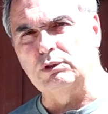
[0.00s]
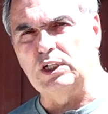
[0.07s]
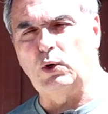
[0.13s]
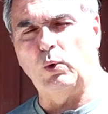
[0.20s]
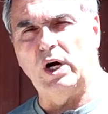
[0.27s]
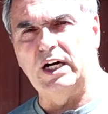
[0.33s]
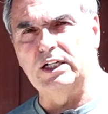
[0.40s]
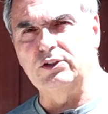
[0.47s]

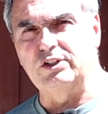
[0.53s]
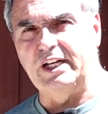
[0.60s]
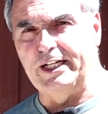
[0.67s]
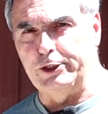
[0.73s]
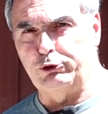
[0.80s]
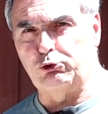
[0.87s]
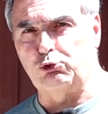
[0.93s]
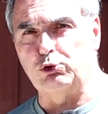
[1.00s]
requires
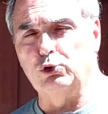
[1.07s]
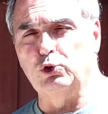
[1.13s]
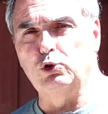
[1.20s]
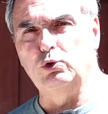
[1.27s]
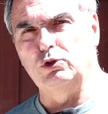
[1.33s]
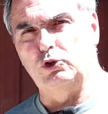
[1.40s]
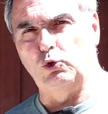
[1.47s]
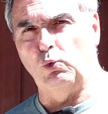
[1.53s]
a
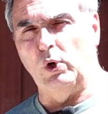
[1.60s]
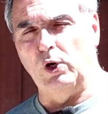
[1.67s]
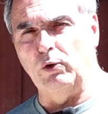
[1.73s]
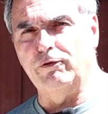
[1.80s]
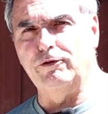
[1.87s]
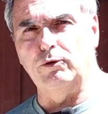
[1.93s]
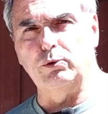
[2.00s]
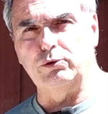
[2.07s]
true
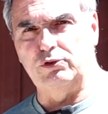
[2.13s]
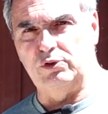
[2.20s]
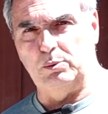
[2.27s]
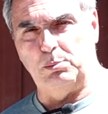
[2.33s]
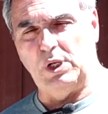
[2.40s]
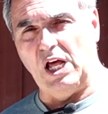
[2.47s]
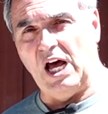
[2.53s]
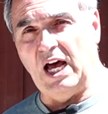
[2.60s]
12 volt
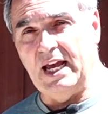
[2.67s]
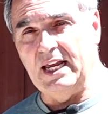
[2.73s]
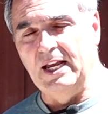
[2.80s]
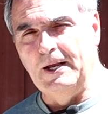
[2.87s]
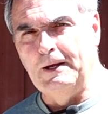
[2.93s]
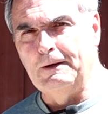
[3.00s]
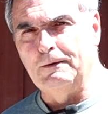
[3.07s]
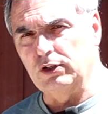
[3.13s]
supply,
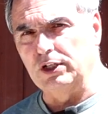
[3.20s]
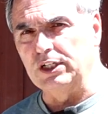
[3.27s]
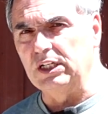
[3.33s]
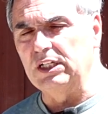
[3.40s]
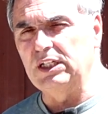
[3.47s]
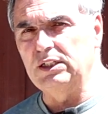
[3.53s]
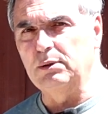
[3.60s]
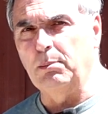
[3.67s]
you're going to
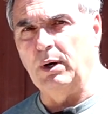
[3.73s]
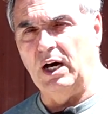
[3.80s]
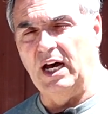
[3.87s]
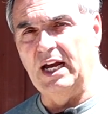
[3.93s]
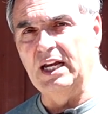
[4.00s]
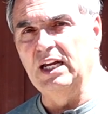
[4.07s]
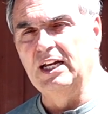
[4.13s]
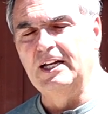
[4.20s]
need to
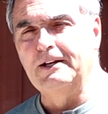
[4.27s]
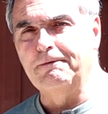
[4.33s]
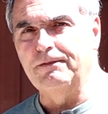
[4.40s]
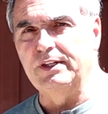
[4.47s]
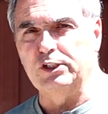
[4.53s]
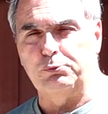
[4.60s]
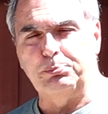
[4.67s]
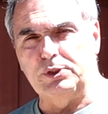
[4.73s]
buy
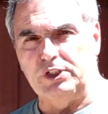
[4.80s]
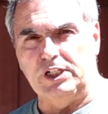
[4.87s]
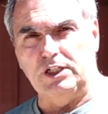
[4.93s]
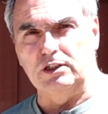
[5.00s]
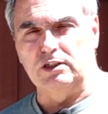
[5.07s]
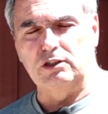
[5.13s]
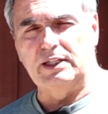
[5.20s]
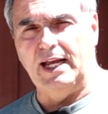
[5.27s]
this
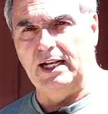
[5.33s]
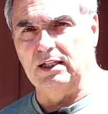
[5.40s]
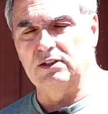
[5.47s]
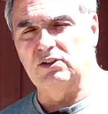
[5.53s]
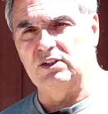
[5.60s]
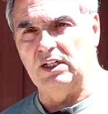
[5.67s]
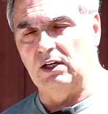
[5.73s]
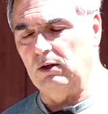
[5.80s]
particular
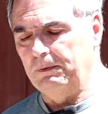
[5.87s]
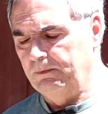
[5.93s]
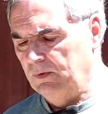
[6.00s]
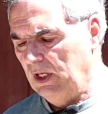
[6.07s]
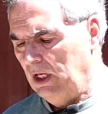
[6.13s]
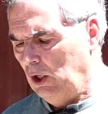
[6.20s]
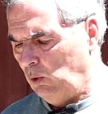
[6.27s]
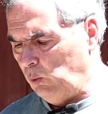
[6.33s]
Talon Cell,
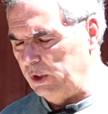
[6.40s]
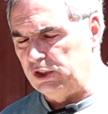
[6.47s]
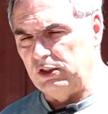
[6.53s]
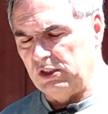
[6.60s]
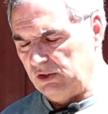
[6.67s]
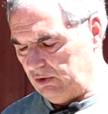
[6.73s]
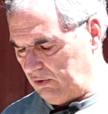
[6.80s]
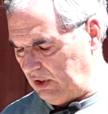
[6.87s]
which
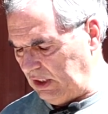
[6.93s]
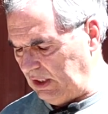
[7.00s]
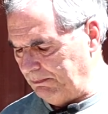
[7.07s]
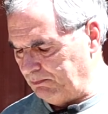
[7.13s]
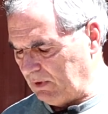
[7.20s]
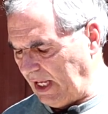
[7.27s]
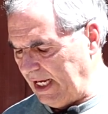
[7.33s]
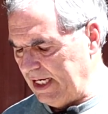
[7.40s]
is the
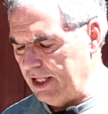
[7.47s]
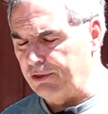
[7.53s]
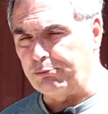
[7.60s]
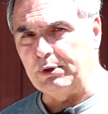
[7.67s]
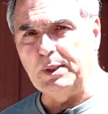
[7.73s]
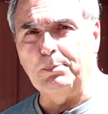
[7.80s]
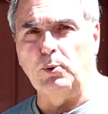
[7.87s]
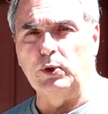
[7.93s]

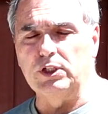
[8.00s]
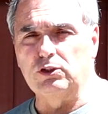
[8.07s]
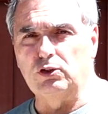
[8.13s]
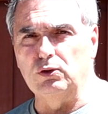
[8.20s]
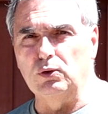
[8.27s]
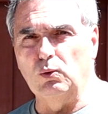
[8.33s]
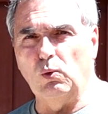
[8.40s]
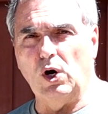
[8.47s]

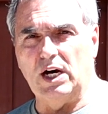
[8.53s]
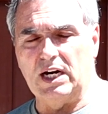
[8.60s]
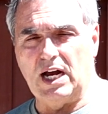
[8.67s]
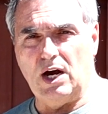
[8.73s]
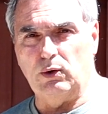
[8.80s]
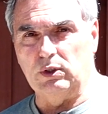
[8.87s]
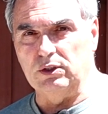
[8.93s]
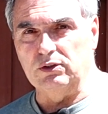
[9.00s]
83.2 watt
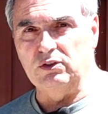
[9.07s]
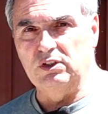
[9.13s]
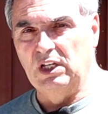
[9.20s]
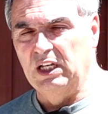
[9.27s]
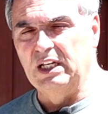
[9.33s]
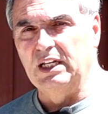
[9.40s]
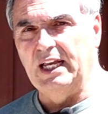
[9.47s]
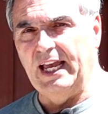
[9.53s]
hours
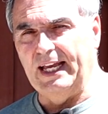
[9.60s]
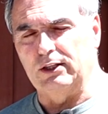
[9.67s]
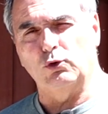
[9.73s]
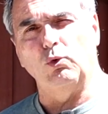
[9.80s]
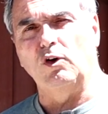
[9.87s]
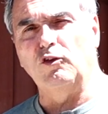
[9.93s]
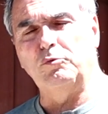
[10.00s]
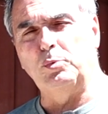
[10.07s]
at
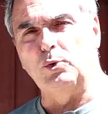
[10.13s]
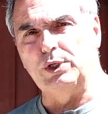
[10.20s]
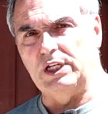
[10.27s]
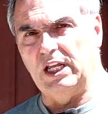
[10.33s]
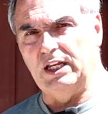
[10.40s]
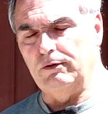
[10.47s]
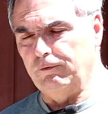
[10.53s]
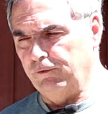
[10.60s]

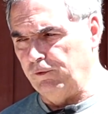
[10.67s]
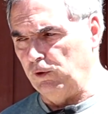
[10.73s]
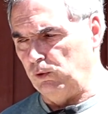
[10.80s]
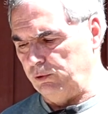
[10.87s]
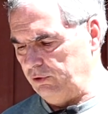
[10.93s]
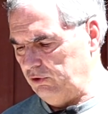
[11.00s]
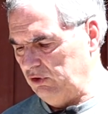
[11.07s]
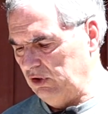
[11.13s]
12.8
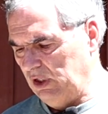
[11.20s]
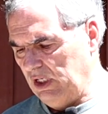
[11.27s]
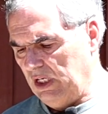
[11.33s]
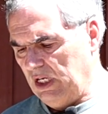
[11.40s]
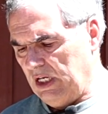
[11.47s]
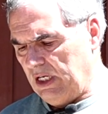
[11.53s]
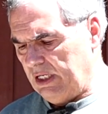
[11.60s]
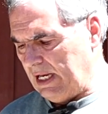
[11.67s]
volts.
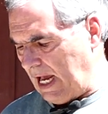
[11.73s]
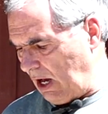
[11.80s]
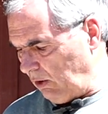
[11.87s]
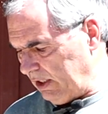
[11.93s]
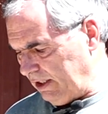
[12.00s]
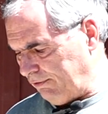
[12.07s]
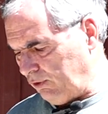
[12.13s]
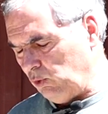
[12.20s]

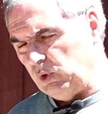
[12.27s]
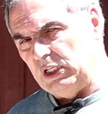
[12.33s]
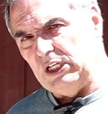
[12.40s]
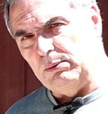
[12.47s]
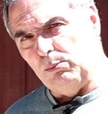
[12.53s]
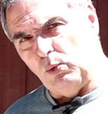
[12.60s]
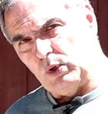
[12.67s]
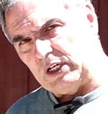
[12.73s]
Now, if you
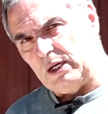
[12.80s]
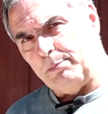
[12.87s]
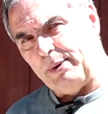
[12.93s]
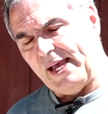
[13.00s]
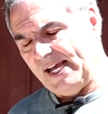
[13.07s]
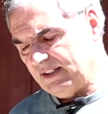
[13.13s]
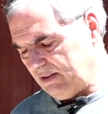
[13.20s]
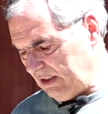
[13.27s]
need more
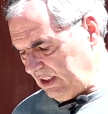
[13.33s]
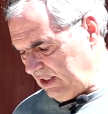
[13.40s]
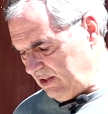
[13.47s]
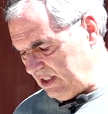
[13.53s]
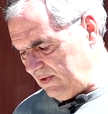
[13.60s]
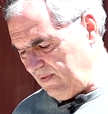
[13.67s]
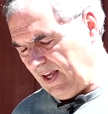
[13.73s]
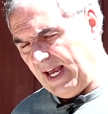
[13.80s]
capacity
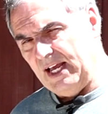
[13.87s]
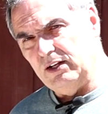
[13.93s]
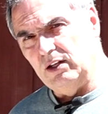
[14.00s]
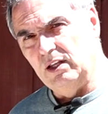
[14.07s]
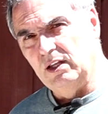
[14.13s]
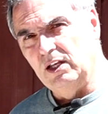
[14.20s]
than that